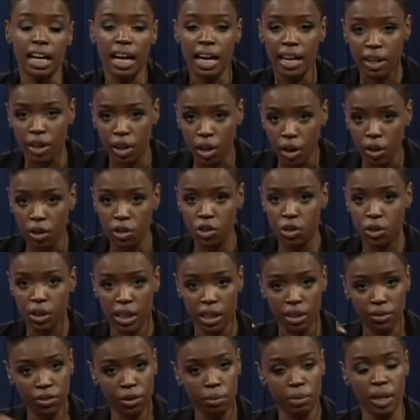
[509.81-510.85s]
I encourage you,
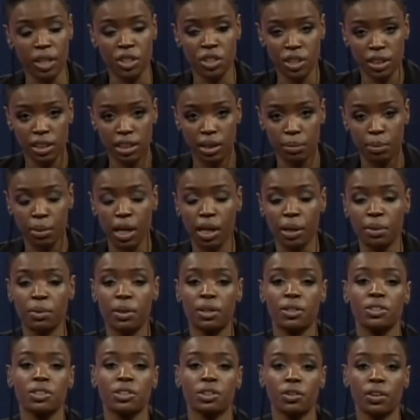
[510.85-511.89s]
the information's at the bottom of
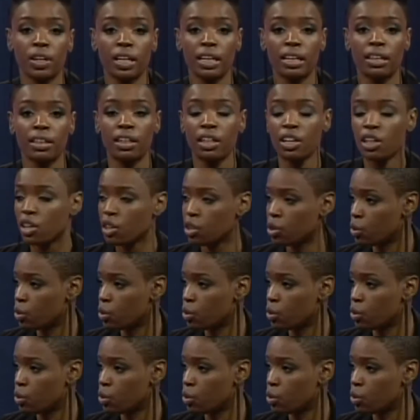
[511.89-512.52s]
the screen.